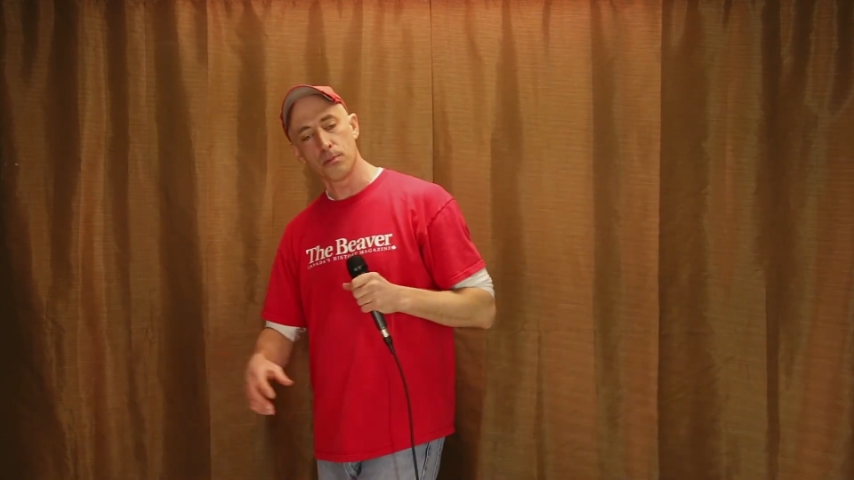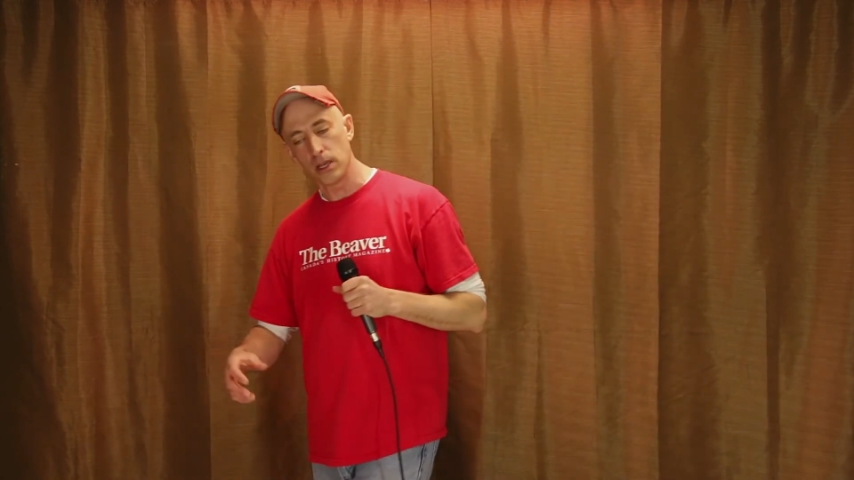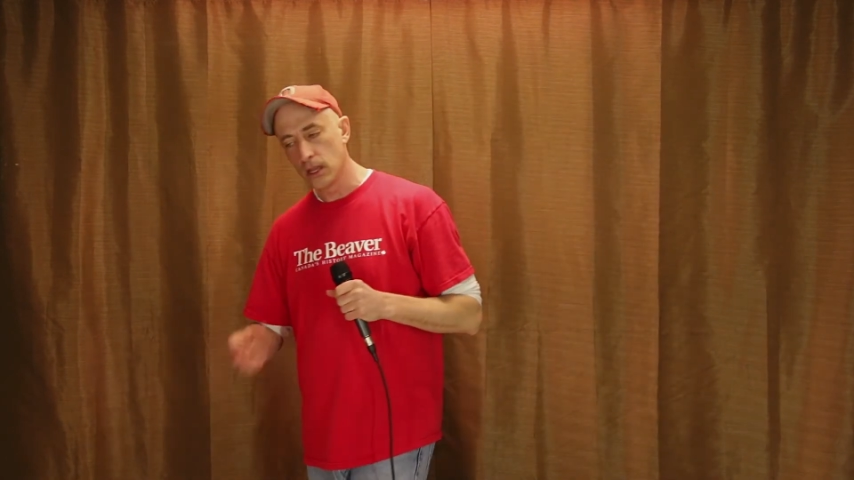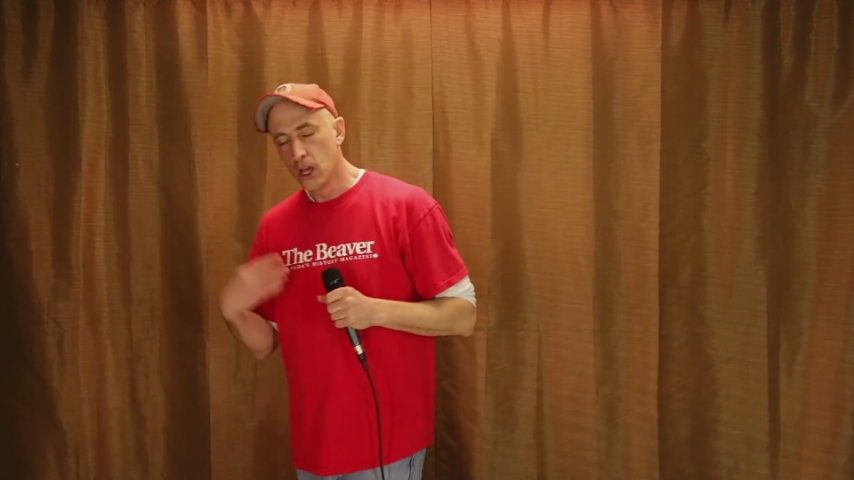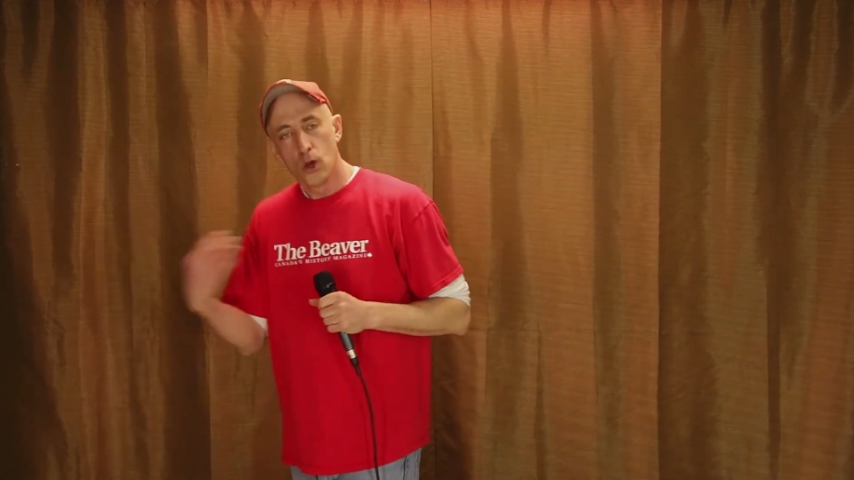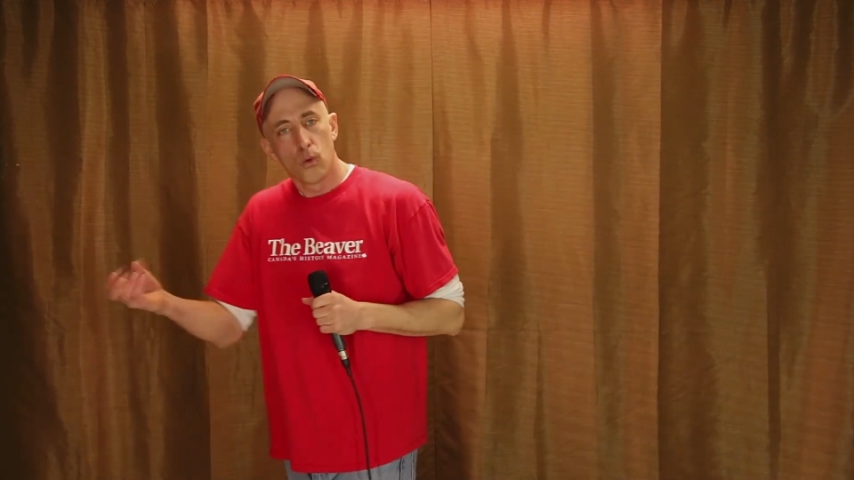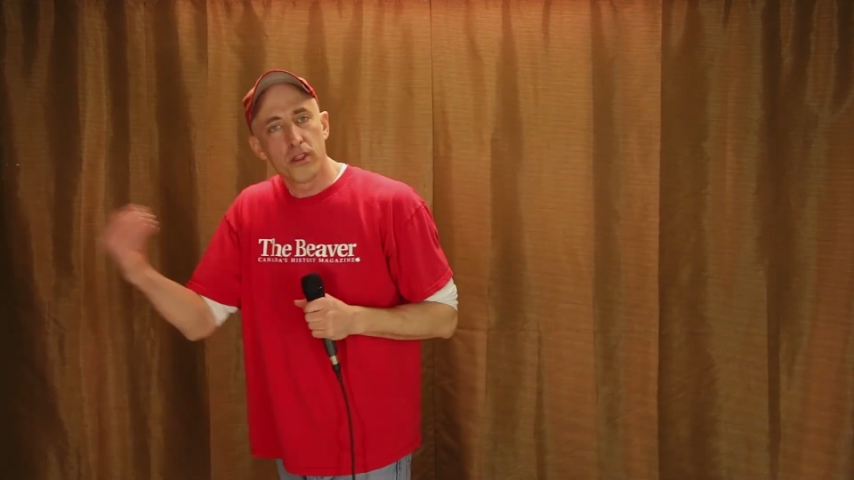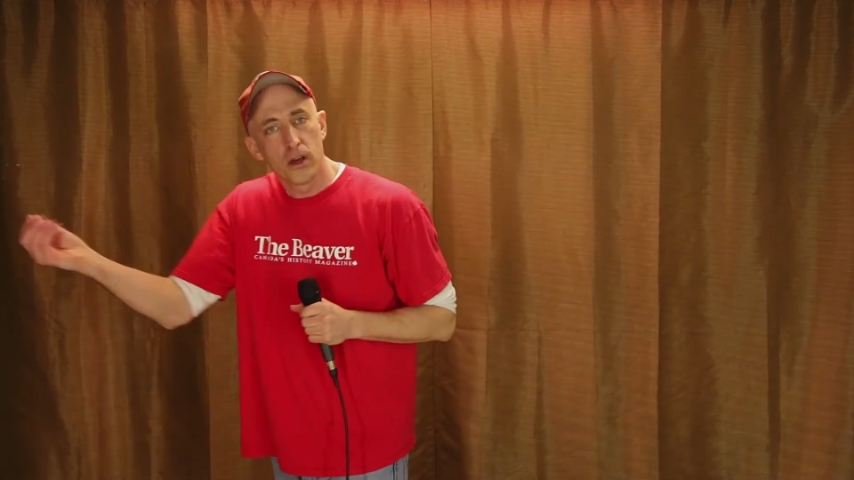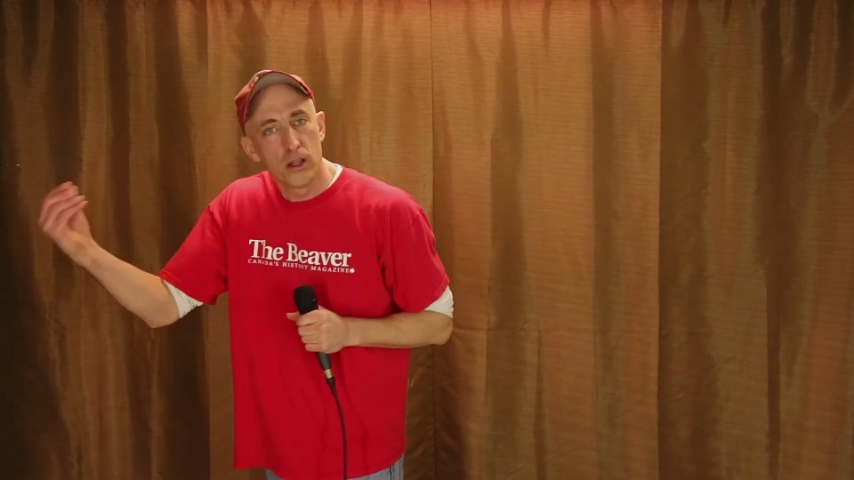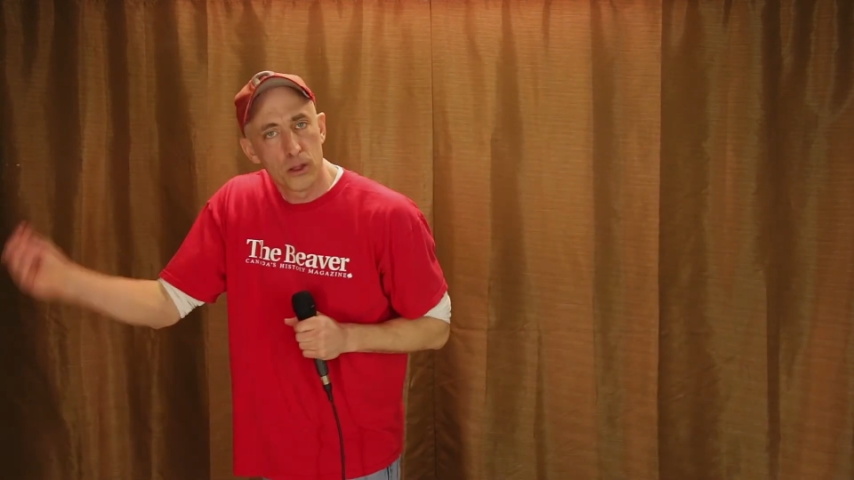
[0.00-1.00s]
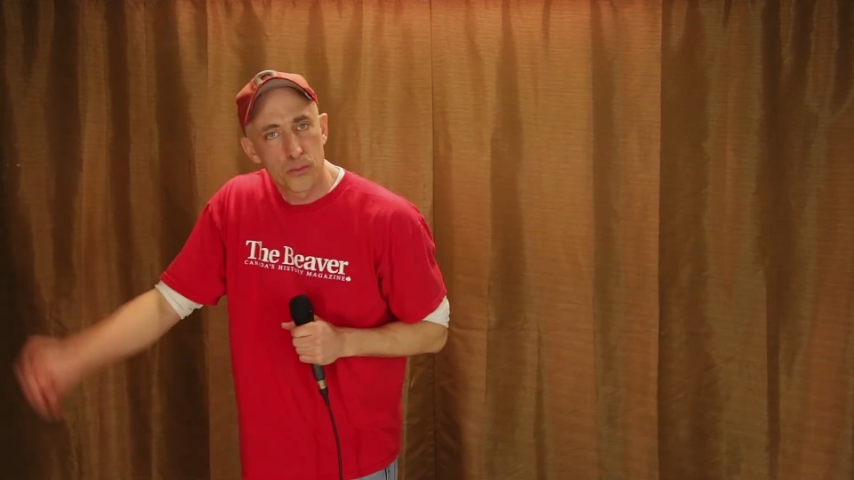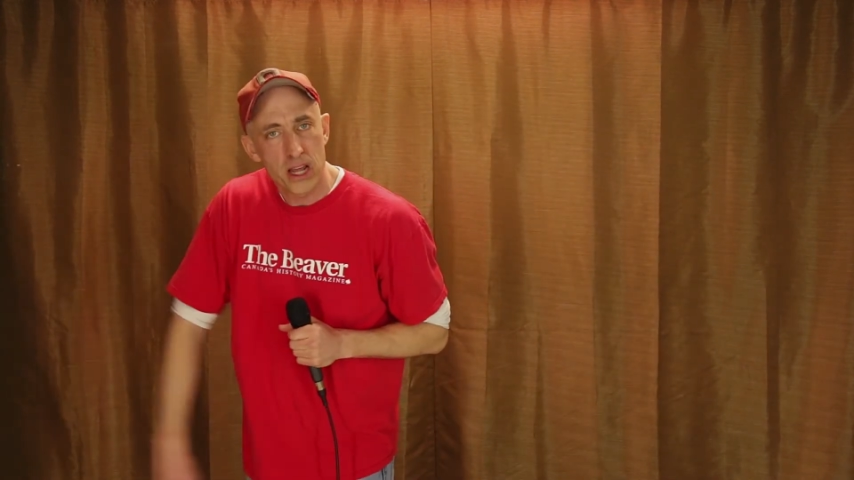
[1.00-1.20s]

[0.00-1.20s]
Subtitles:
to be, well, the